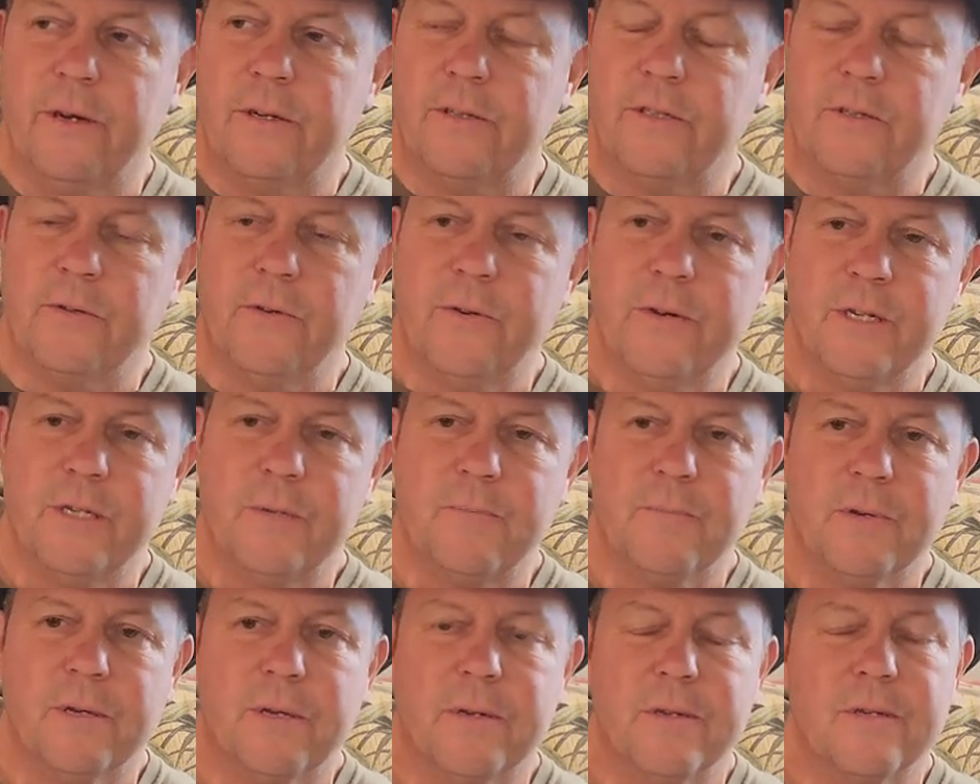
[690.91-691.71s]
Our
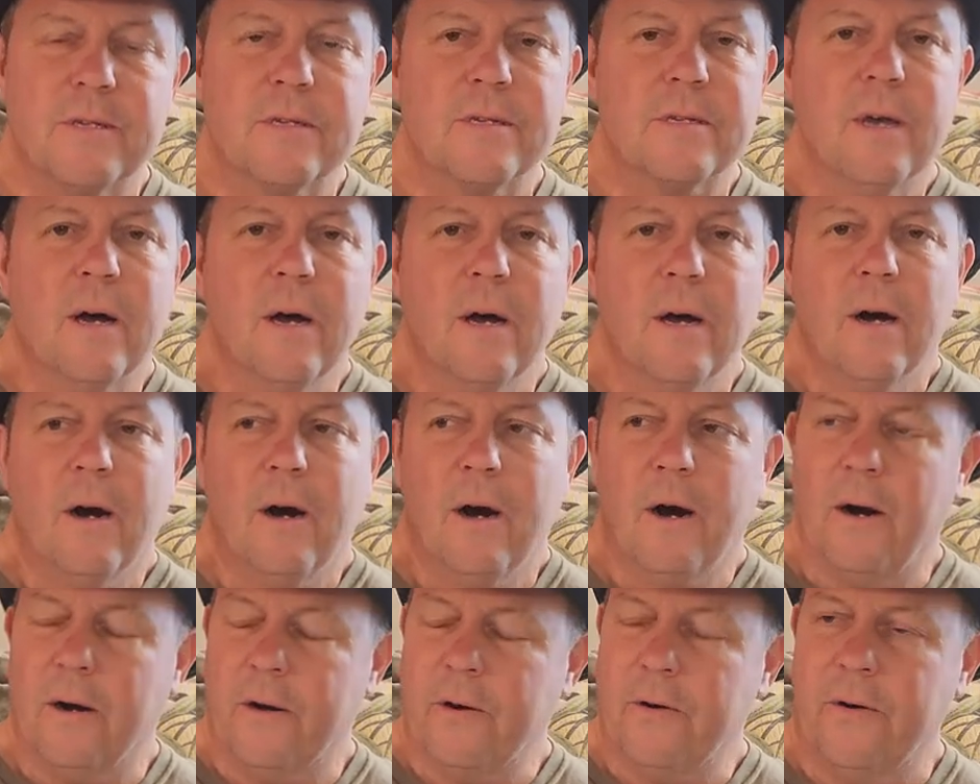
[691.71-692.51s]
Choice because
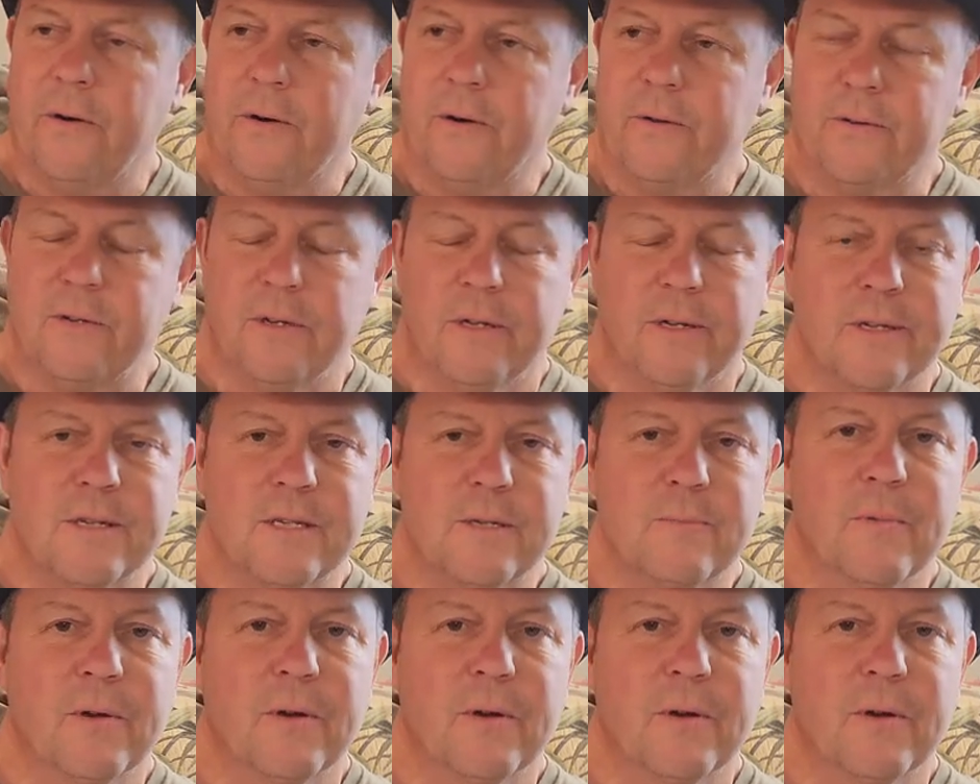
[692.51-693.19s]
all Colonel Douglas